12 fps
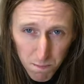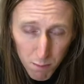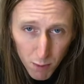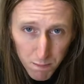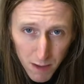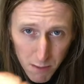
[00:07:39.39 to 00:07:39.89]

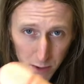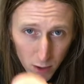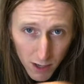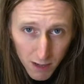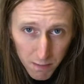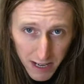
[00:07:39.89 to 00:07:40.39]
but maybe you
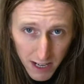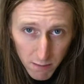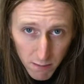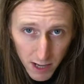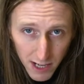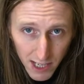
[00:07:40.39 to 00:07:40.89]
can meet
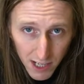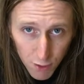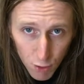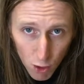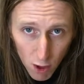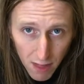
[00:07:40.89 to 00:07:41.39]
him and he can
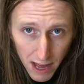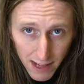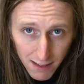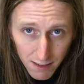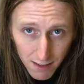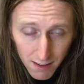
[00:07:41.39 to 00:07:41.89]
draw
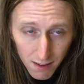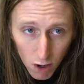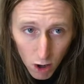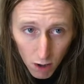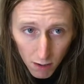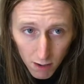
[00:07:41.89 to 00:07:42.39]
that
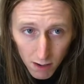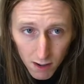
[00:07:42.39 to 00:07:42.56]
on.